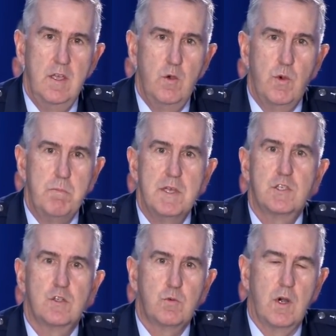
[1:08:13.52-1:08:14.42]
when
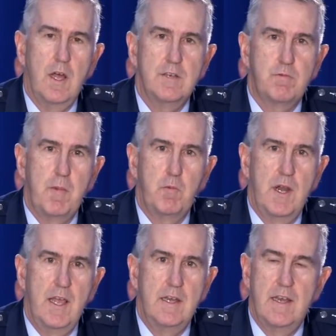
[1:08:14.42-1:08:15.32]
missiles were launched from
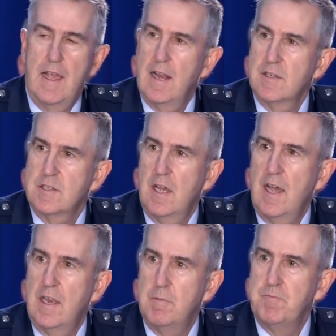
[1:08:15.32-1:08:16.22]
Iran into
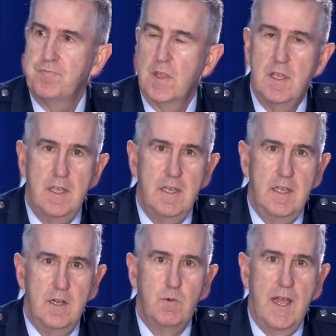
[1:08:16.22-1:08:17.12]
al-Assad
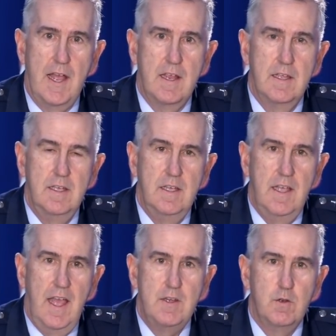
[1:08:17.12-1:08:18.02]
in Iraq,
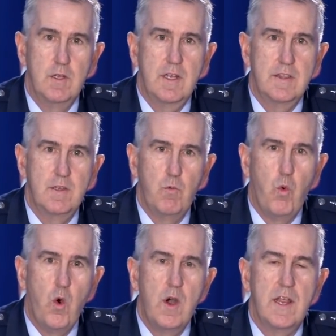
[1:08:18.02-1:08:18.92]
and you look at the
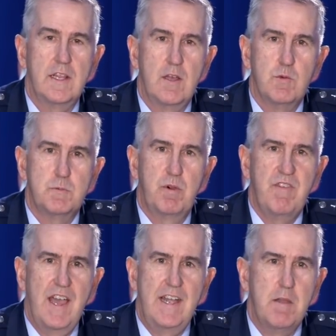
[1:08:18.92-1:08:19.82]
warning that was
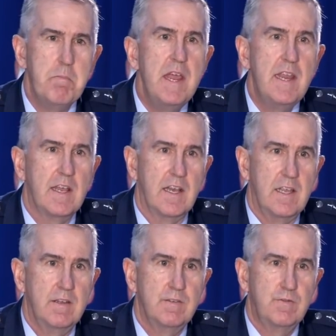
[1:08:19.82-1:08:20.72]
provided
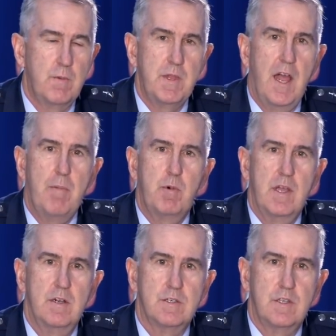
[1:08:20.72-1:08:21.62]
immediately from the
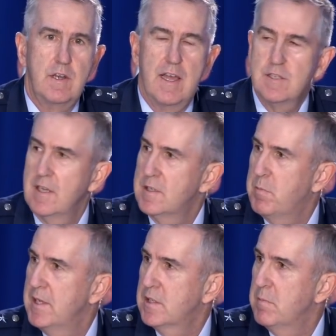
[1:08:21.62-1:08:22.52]
operators in the United States
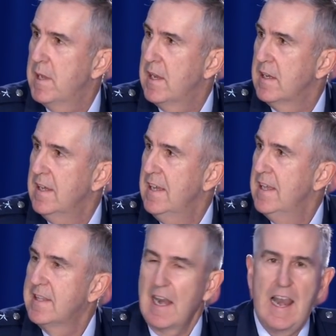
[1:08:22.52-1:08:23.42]
Space Command
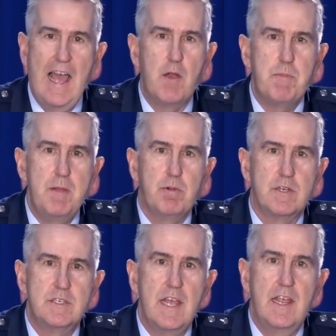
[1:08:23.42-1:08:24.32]
that allowed people
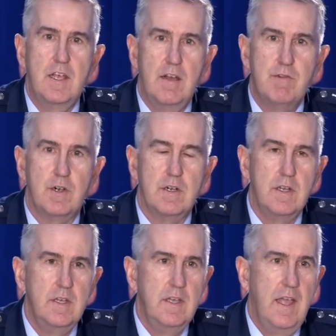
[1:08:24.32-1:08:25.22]
to take cover,
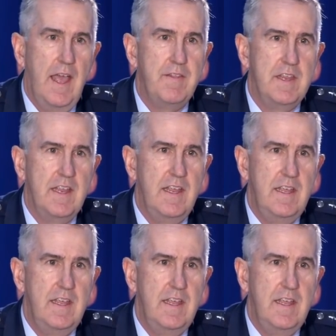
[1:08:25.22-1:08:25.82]
and the